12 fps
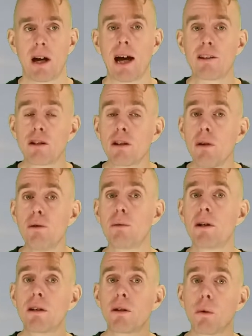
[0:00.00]
As a note,
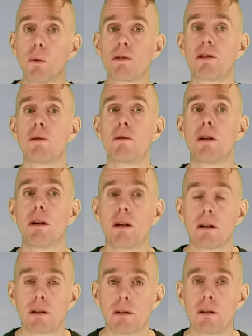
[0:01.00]
we could also
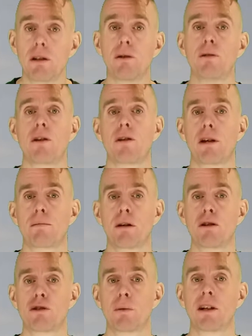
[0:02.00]
use the
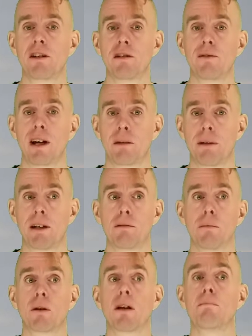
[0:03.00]
approach we're going to develop here
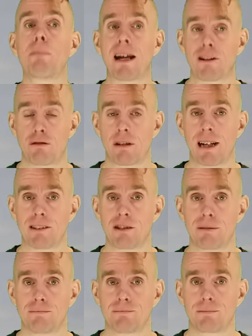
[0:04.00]
to model a batch
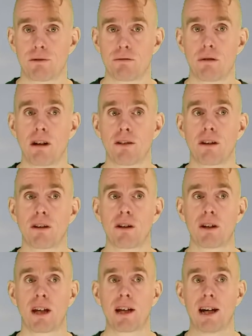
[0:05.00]
reactor. Rather than
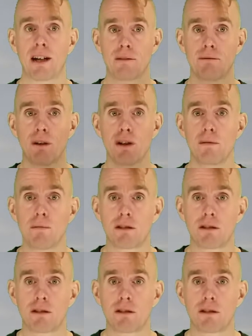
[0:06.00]
looking at a volume